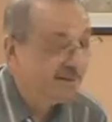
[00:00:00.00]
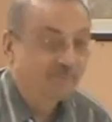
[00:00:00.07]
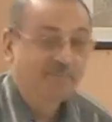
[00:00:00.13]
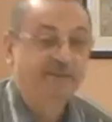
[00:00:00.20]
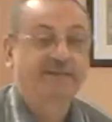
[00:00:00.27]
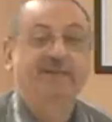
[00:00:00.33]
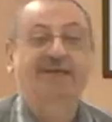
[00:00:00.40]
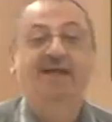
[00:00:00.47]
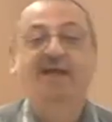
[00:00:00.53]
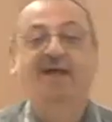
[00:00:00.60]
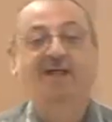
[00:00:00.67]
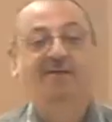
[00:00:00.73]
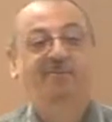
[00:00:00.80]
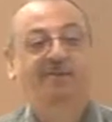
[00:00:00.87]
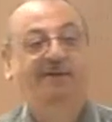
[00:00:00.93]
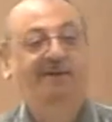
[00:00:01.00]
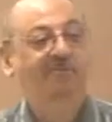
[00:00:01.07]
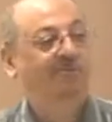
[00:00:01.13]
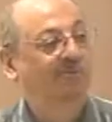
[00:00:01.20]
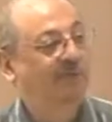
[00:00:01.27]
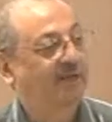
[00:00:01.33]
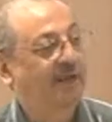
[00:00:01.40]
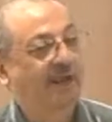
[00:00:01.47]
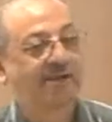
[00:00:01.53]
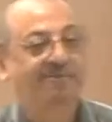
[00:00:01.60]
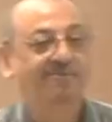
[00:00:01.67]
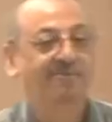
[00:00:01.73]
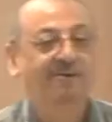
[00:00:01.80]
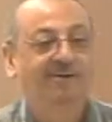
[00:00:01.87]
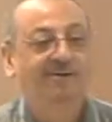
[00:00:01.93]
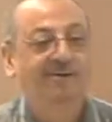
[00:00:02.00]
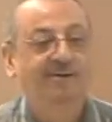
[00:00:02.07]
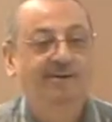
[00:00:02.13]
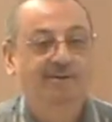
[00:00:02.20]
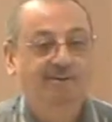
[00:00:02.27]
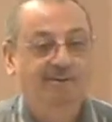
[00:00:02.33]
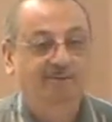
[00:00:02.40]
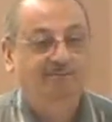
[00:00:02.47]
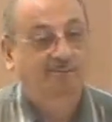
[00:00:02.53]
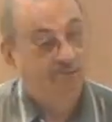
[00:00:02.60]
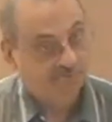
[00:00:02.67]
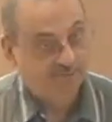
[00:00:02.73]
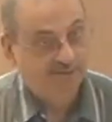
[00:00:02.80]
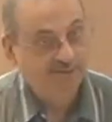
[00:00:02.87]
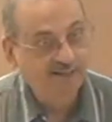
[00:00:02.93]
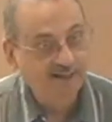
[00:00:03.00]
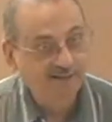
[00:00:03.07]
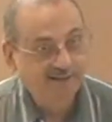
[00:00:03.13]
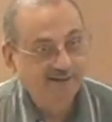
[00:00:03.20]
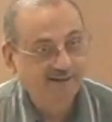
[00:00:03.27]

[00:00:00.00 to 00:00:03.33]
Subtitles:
But in Arabic, we have mubtada